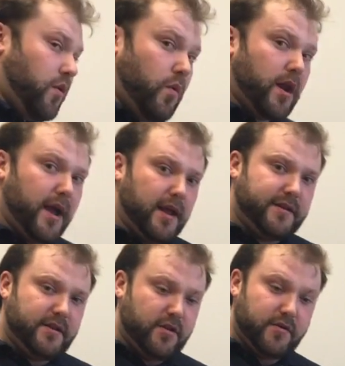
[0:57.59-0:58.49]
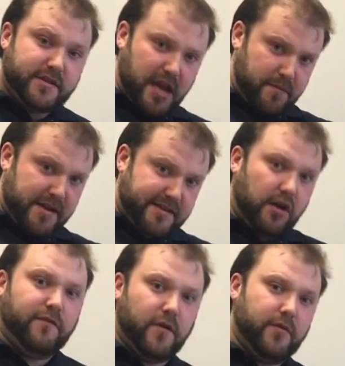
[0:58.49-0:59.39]
What I like to do is take my
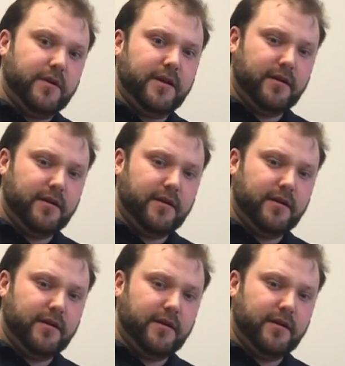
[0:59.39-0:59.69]
cell phone,